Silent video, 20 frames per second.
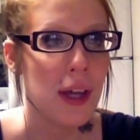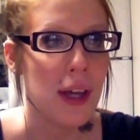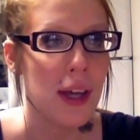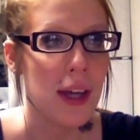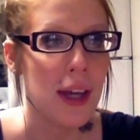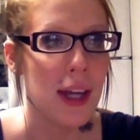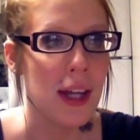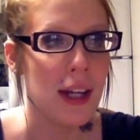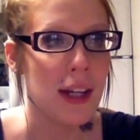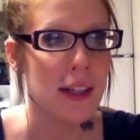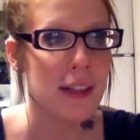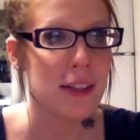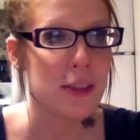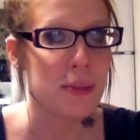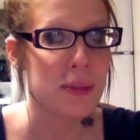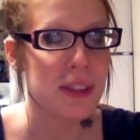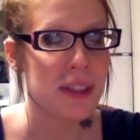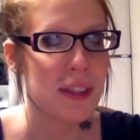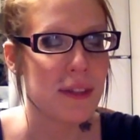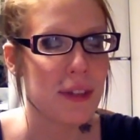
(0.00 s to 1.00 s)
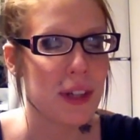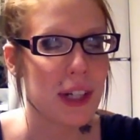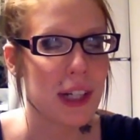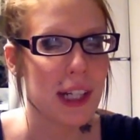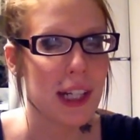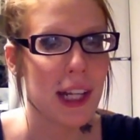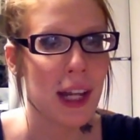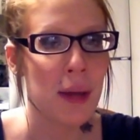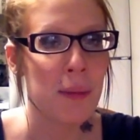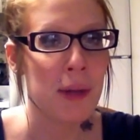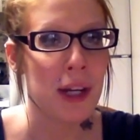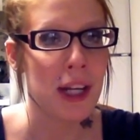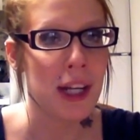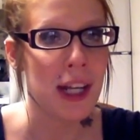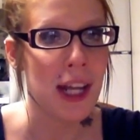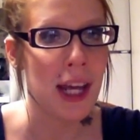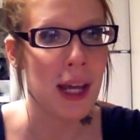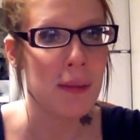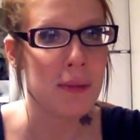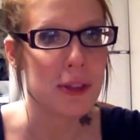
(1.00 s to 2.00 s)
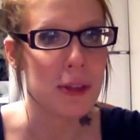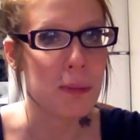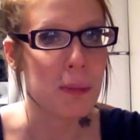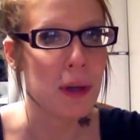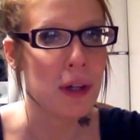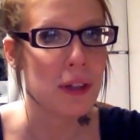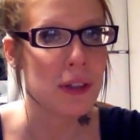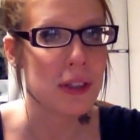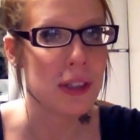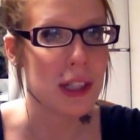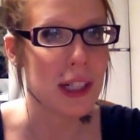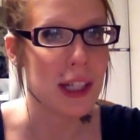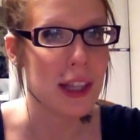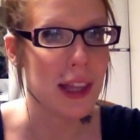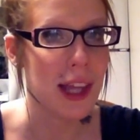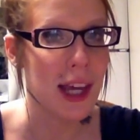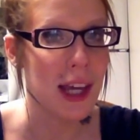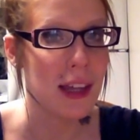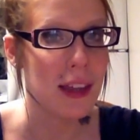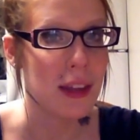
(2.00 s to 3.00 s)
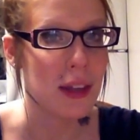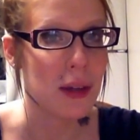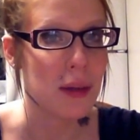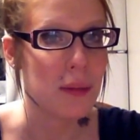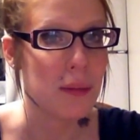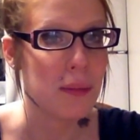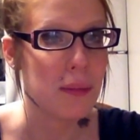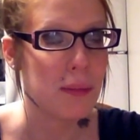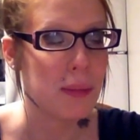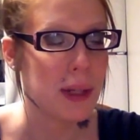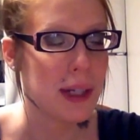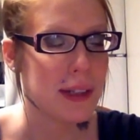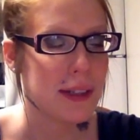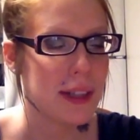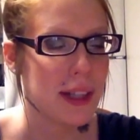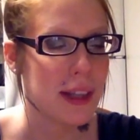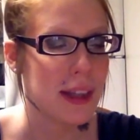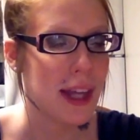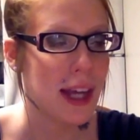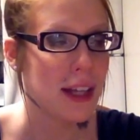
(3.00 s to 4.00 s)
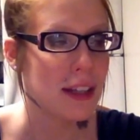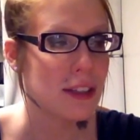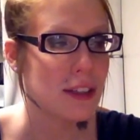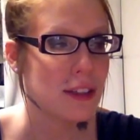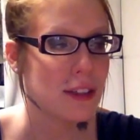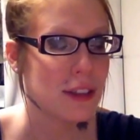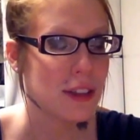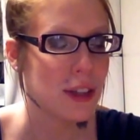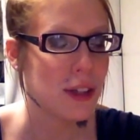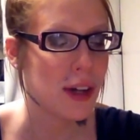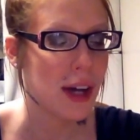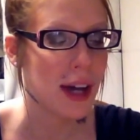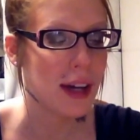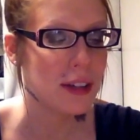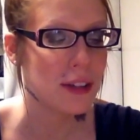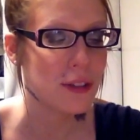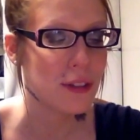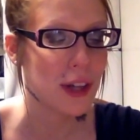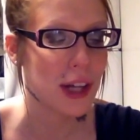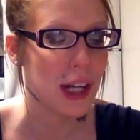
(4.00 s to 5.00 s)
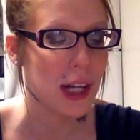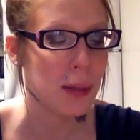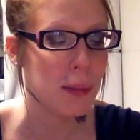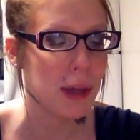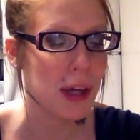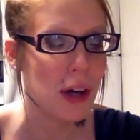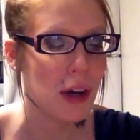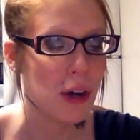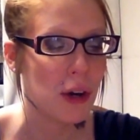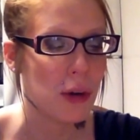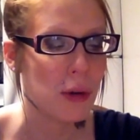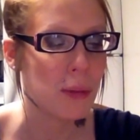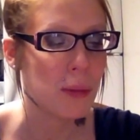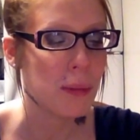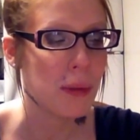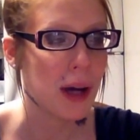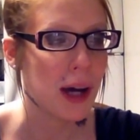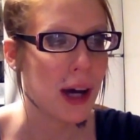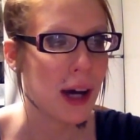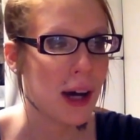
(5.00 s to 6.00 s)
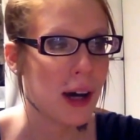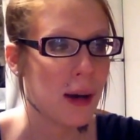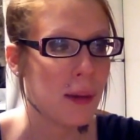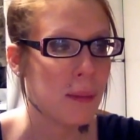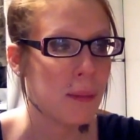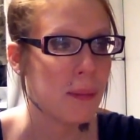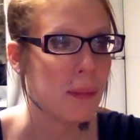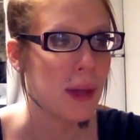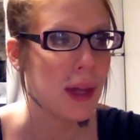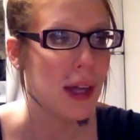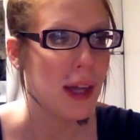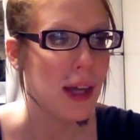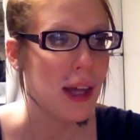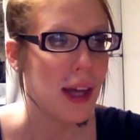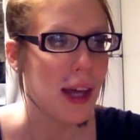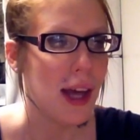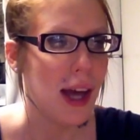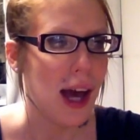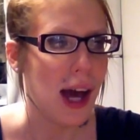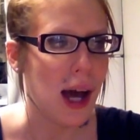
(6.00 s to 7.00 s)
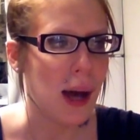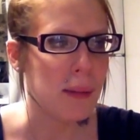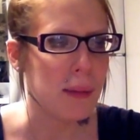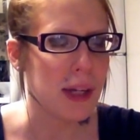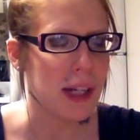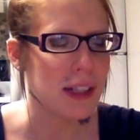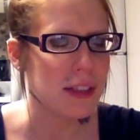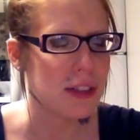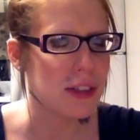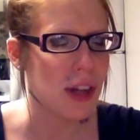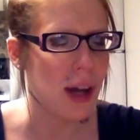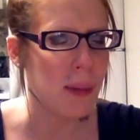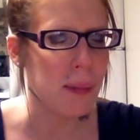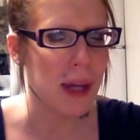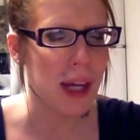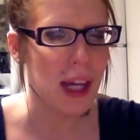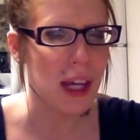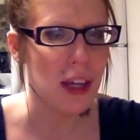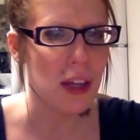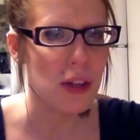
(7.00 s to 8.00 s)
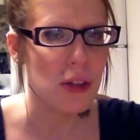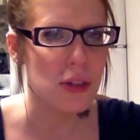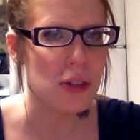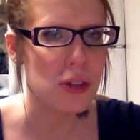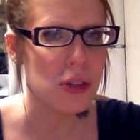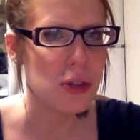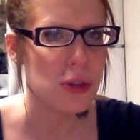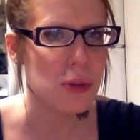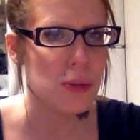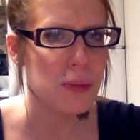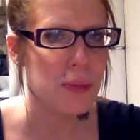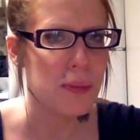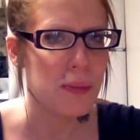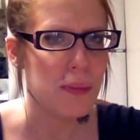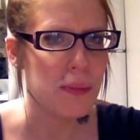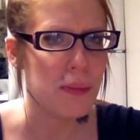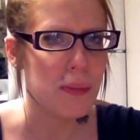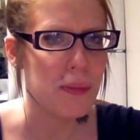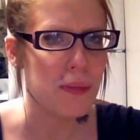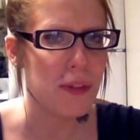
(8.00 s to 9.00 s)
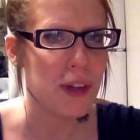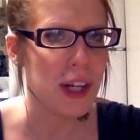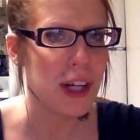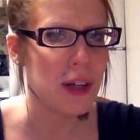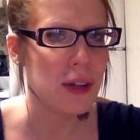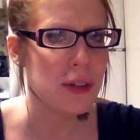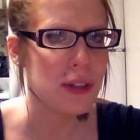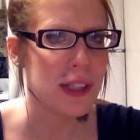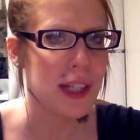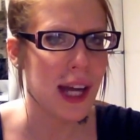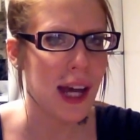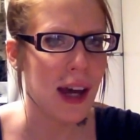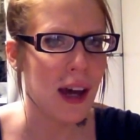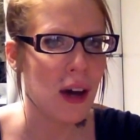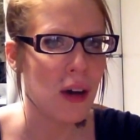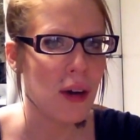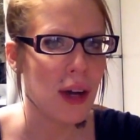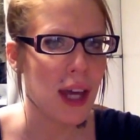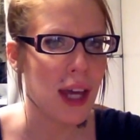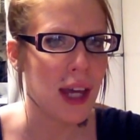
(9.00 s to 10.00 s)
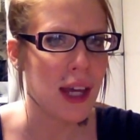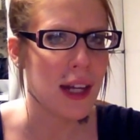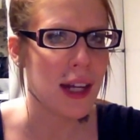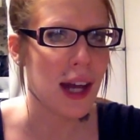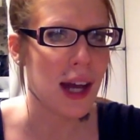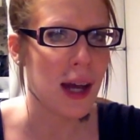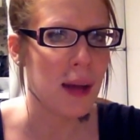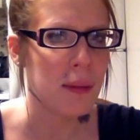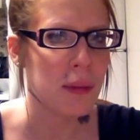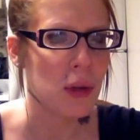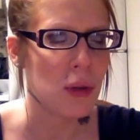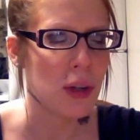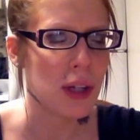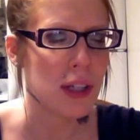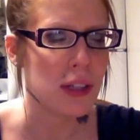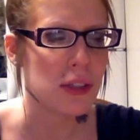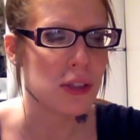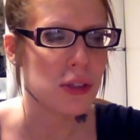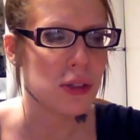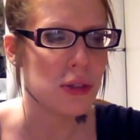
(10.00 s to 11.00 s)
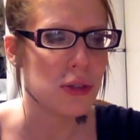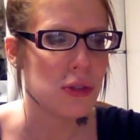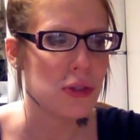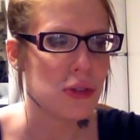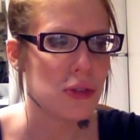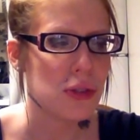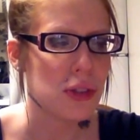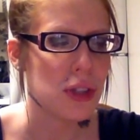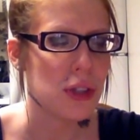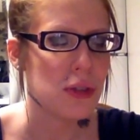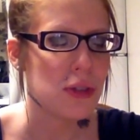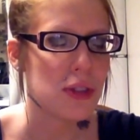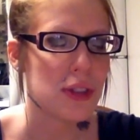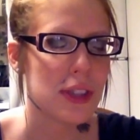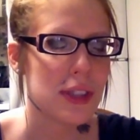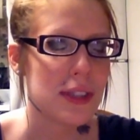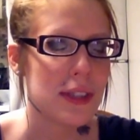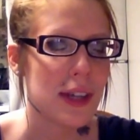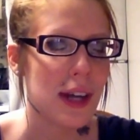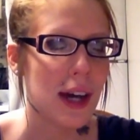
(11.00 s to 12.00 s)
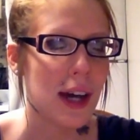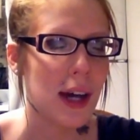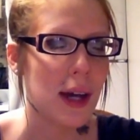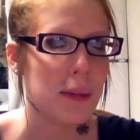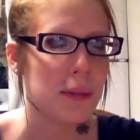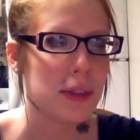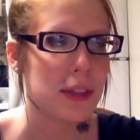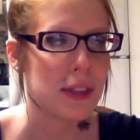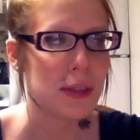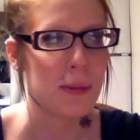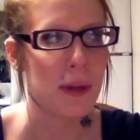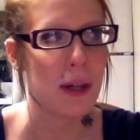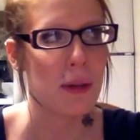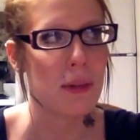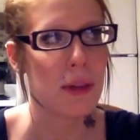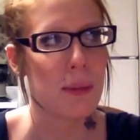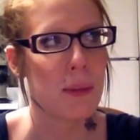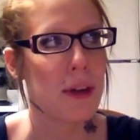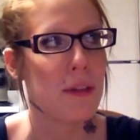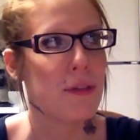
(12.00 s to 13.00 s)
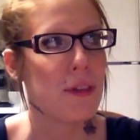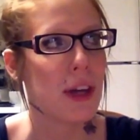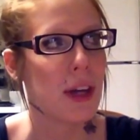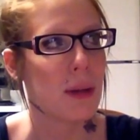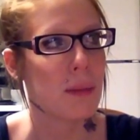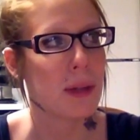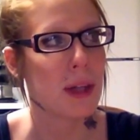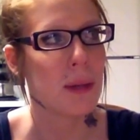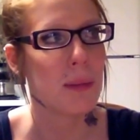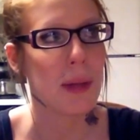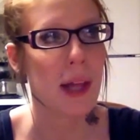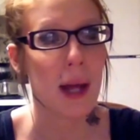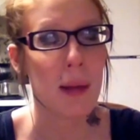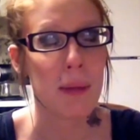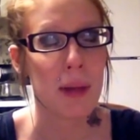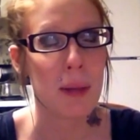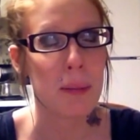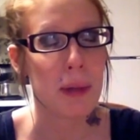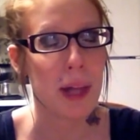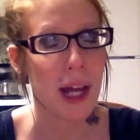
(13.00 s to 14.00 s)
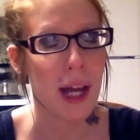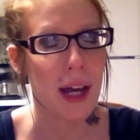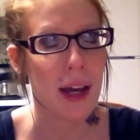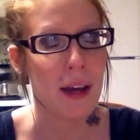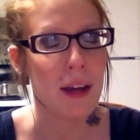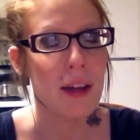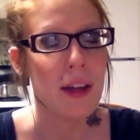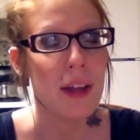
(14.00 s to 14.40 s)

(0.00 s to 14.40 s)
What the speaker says: He didn't specifically name any names or personally thank them, but he said, thanks you guys for getting me home. I'm going to stop making YouTube videos now, and I'm going to use this time to spend with my family, blah, blah, blah.